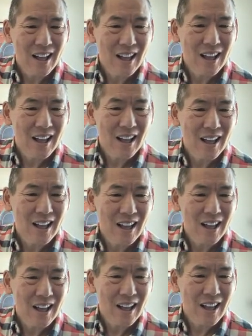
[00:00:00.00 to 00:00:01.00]

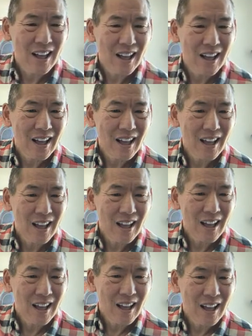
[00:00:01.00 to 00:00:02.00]

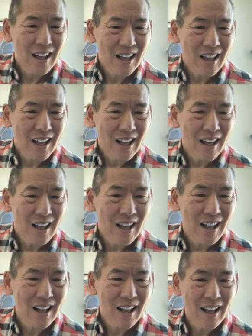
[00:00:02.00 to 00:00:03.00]

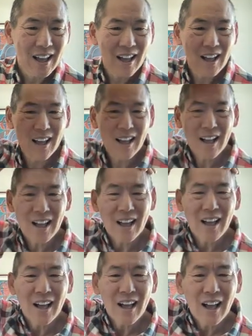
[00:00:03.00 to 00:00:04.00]

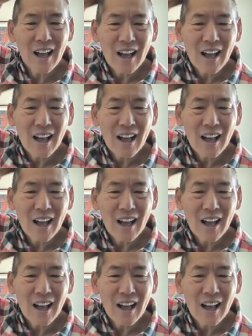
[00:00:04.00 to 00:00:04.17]
This person isn't speaking.